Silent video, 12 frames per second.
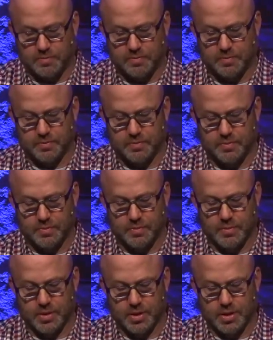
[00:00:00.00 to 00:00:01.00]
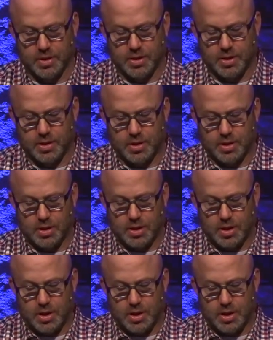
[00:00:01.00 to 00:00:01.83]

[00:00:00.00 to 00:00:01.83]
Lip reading: Nobody speaks.